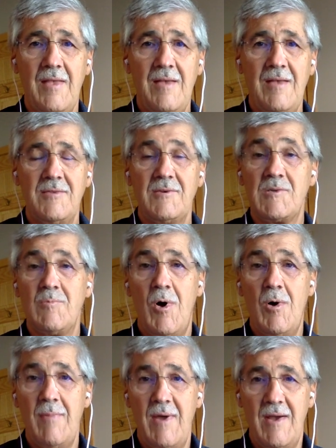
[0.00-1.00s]
The small
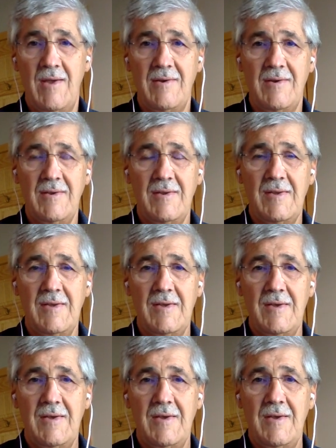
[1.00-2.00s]
man
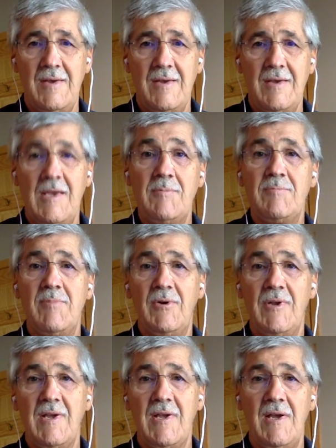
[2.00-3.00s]
keeps building
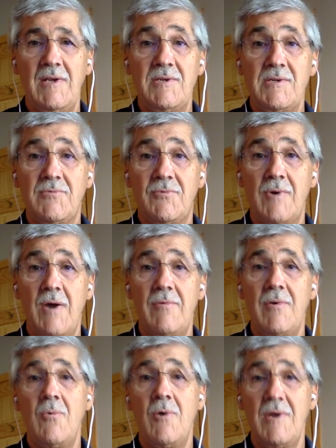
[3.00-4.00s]
cages for
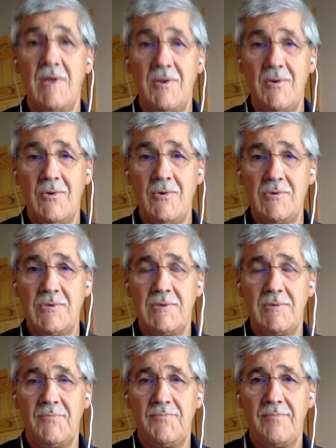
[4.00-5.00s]
everyone he knows,
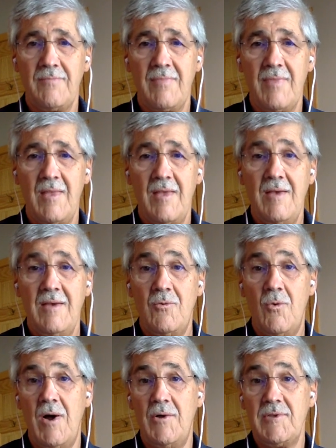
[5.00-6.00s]

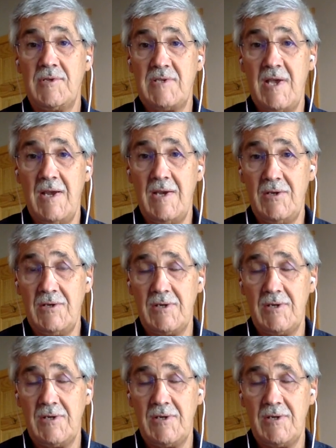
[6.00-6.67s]
while the sage,